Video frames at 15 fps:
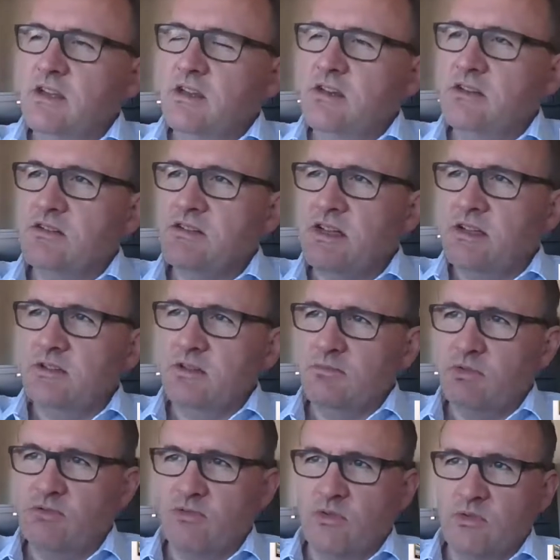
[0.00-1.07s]
here's how the
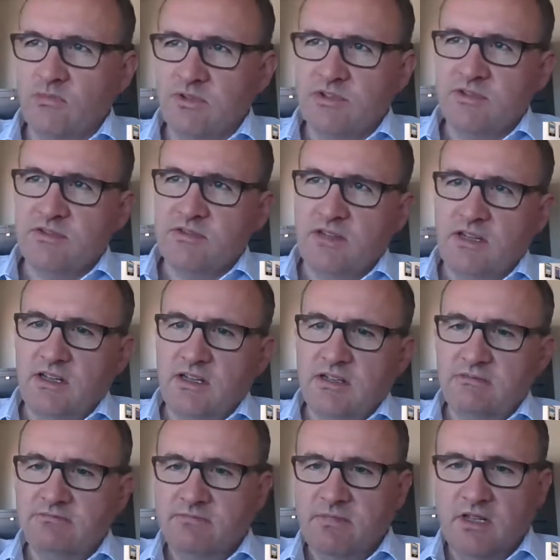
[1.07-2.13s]
performance
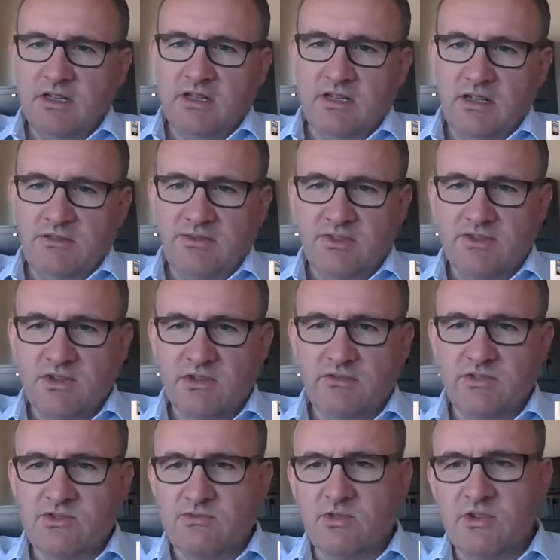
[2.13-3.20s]
of the
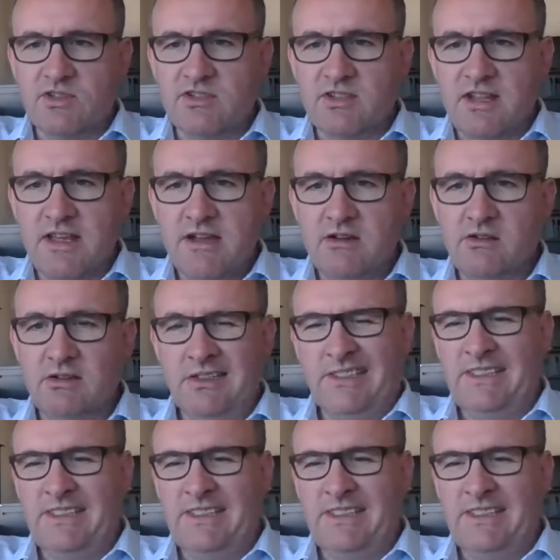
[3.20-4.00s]
service runs now.